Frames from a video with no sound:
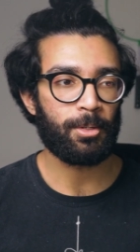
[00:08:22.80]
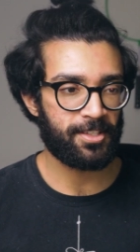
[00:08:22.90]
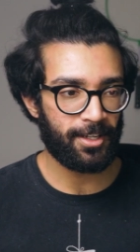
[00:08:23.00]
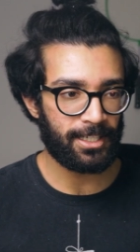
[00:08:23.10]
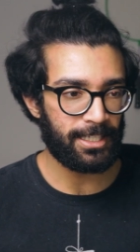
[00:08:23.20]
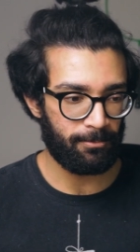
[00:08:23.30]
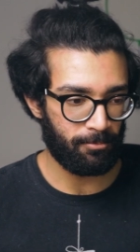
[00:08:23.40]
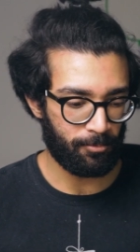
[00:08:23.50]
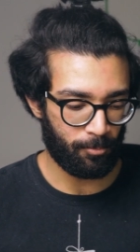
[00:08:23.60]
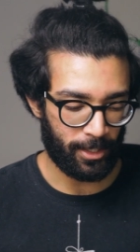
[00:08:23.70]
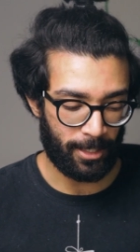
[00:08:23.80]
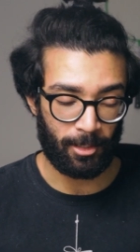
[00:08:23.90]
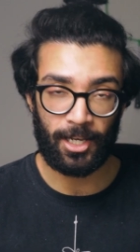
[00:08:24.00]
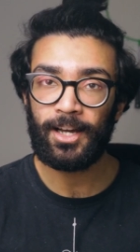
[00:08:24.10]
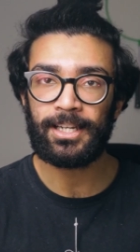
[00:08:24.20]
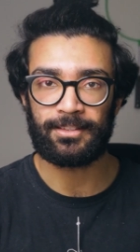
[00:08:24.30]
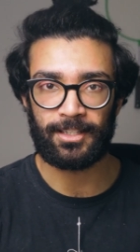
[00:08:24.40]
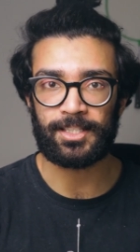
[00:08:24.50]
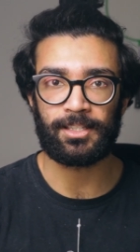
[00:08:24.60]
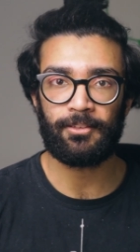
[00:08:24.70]
But certainly, when I'm learning
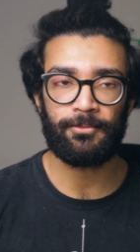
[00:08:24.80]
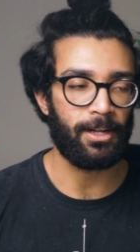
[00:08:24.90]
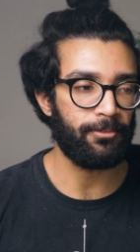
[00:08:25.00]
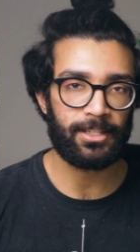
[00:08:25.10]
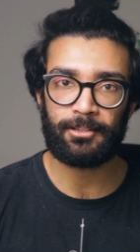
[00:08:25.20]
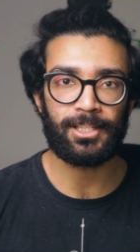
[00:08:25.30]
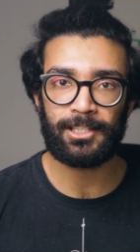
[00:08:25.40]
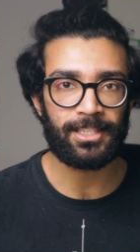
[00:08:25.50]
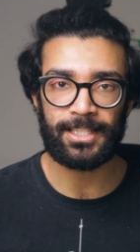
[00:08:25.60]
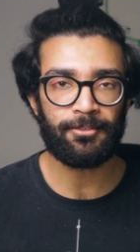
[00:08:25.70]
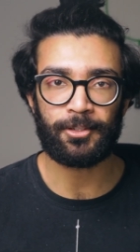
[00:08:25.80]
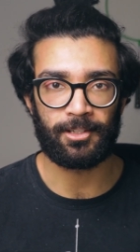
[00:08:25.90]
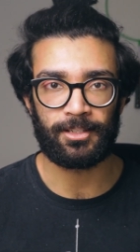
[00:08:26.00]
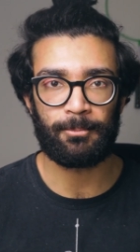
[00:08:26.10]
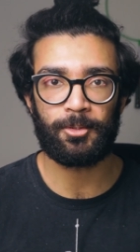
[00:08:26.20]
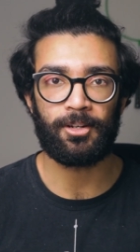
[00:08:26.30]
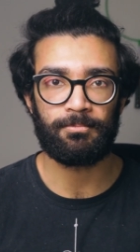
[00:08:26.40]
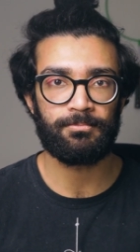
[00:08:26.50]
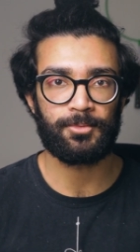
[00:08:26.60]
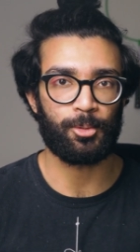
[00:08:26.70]
this stuff, I find it really, really difficult. I'm
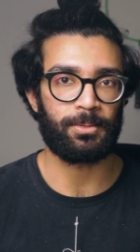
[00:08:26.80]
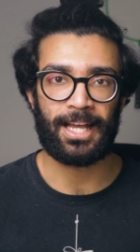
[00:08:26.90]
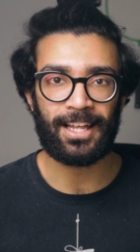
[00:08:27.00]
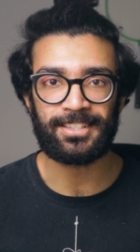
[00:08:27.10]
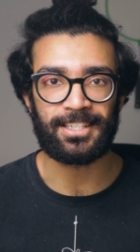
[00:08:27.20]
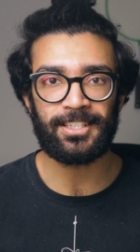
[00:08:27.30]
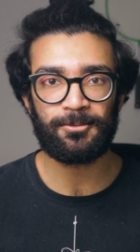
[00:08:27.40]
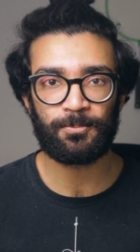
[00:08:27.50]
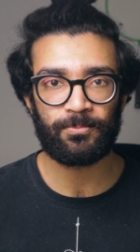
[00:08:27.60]
not super talented.